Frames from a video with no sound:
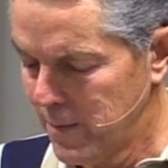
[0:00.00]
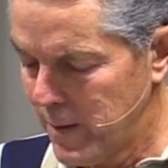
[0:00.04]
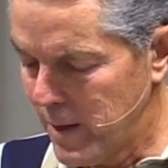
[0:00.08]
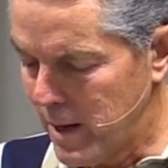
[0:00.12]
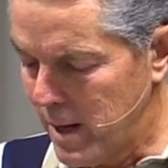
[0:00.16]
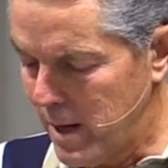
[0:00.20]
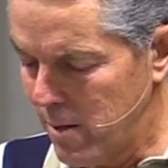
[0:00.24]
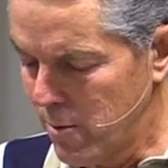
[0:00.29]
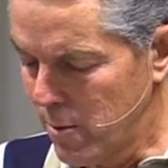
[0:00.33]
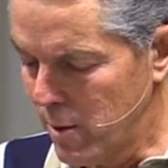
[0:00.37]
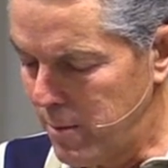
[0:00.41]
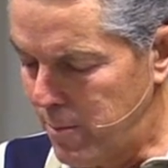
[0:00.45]

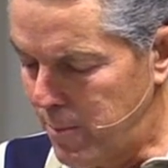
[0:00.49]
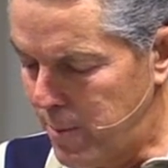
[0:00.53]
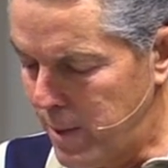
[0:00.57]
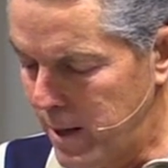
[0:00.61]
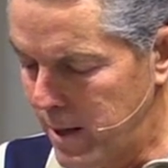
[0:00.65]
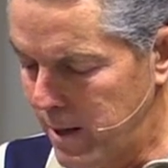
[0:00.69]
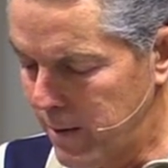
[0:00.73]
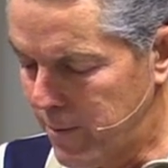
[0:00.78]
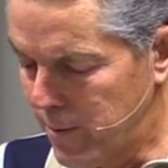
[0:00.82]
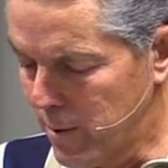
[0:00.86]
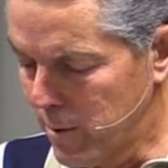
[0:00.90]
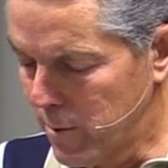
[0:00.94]
I
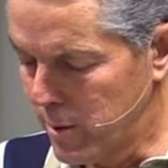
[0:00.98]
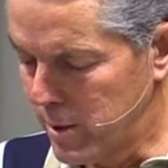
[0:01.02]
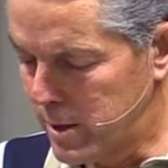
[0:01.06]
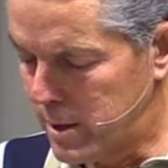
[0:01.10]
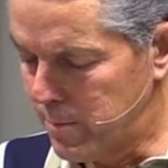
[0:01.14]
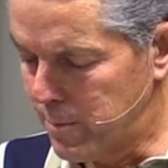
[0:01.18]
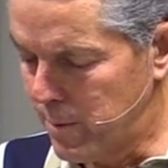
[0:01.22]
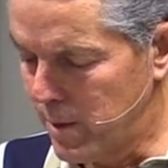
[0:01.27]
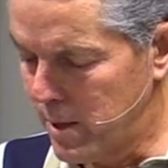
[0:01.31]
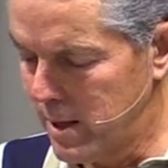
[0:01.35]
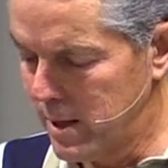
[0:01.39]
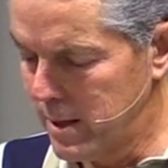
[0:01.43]
repent for
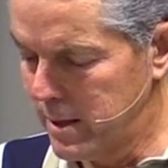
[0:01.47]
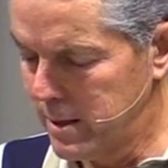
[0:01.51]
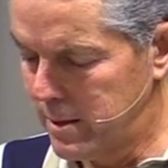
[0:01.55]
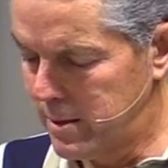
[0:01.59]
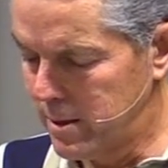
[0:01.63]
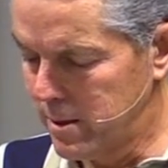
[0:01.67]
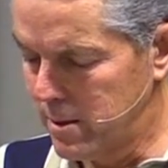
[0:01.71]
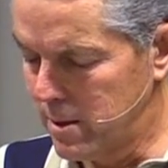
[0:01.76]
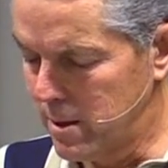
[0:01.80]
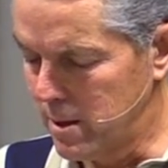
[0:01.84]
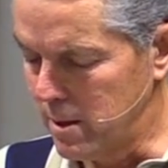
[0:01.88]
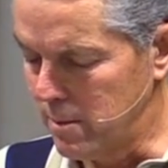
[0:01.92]
responding
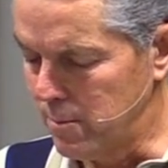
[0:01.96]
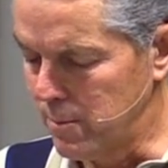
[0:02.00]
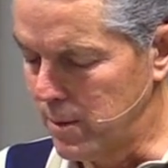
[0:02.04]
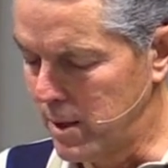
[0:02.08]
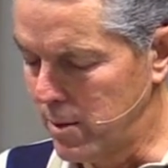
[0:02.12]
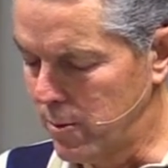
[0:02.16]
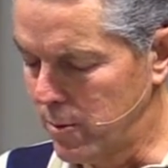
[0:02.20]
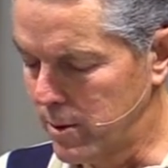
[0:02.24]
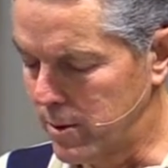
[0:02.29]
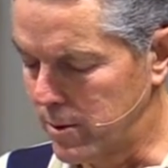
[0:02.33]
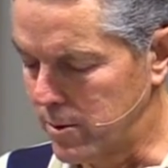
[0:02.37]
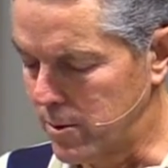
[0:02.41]
to hurt by
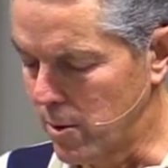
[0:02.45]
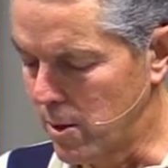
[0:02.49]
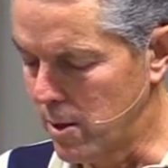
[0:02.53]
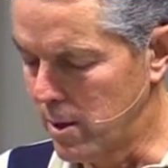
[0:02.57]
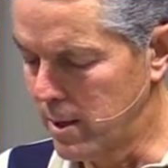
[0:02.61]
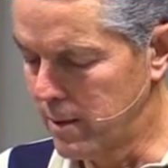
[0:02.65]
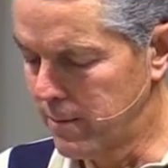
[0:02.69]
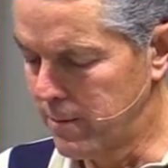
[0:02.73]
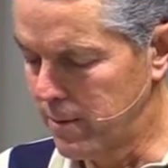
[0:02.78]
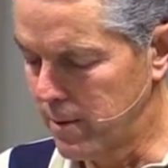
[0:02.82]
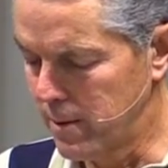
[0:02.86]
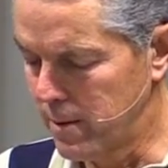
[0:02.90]

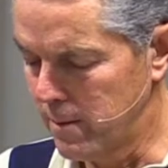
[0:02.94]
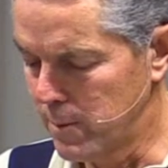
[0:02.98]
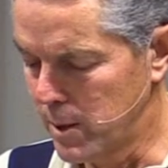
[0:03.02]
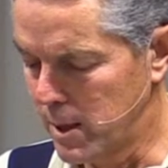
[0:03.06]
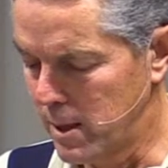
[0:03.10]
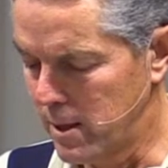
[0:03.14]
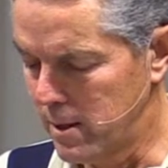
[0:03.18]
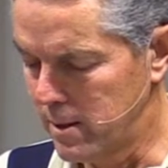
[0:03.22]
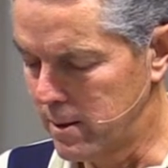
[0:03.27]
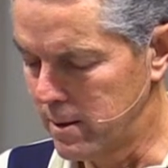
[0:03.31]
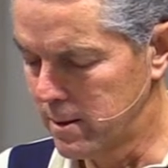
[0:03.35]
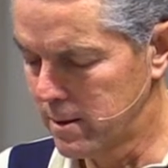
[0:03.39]
withdrawing from
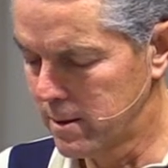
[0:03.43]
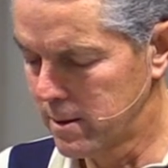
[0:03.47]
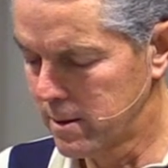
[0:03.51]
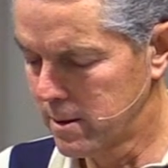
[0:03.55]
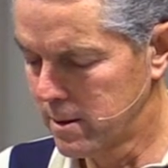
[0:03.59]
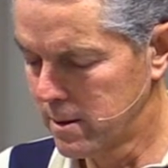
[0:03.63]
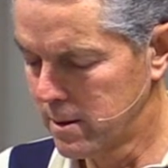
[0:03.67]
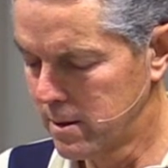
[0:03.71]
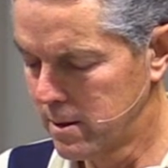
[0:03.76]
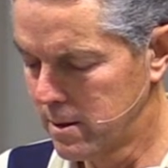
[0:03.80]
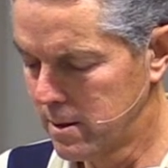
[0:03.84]
others.